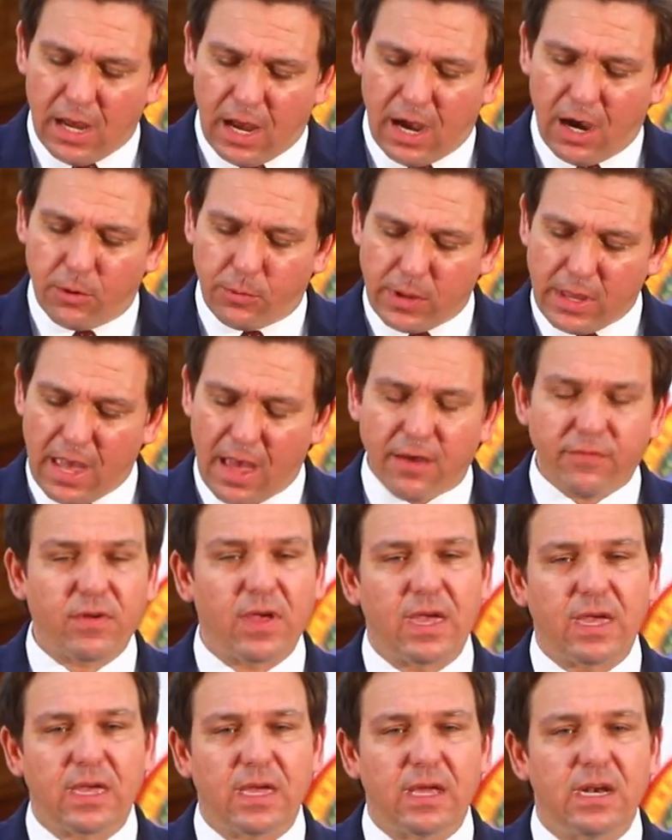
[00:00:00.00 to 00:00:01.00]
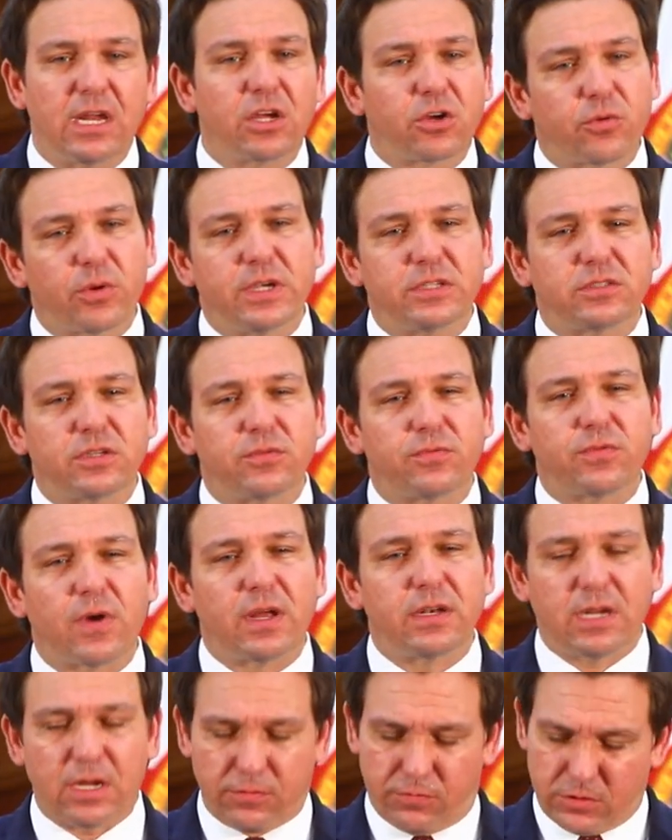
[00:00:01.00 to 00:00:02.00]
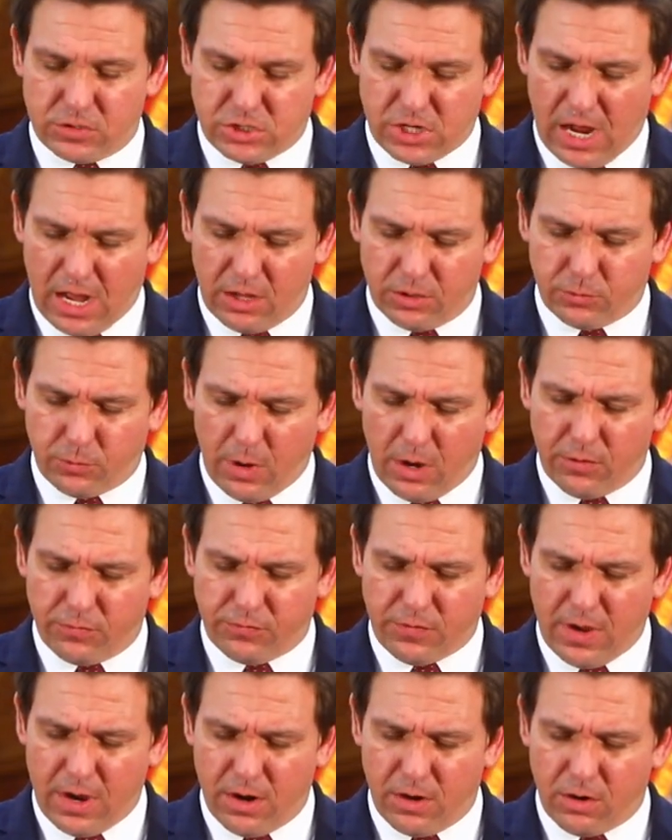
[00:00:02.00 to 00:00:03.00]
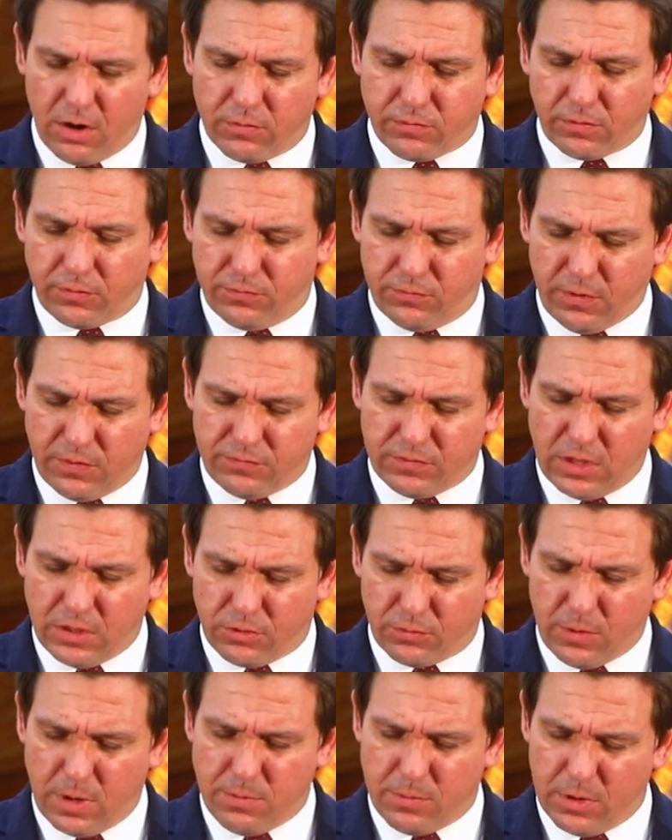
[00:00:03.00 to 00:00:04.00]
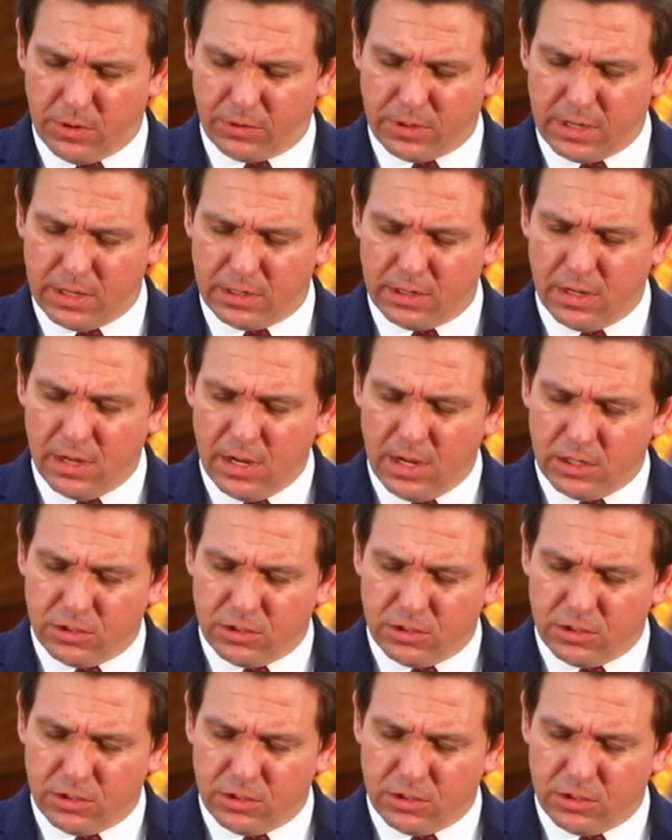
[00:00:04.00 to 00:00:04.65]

Uh, we have a, an increase in funding for child welfare, over 53 million,